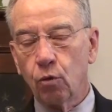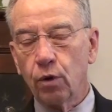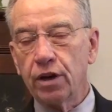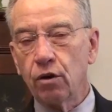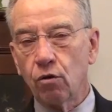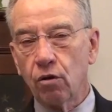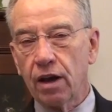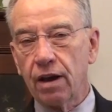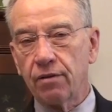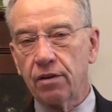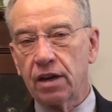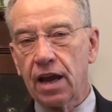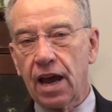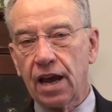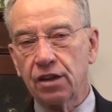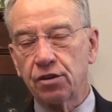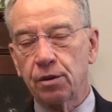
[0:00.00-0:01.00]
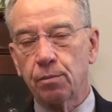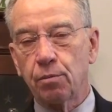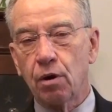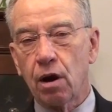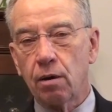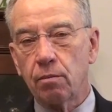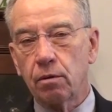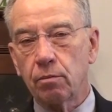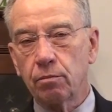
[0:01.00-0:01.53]
We don't have a taxing
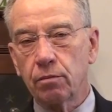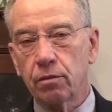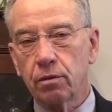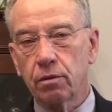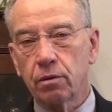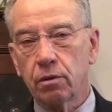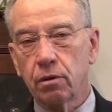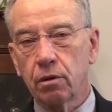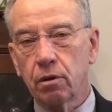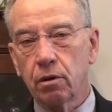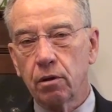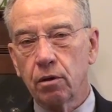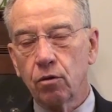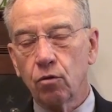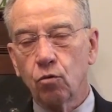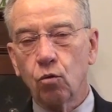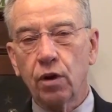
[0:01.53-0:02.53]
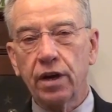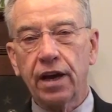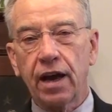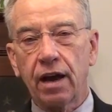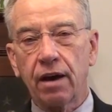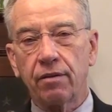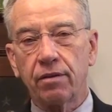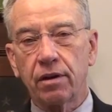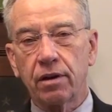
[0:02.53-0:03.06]
problem. We
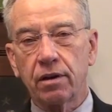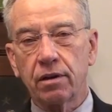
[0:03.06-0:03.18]
have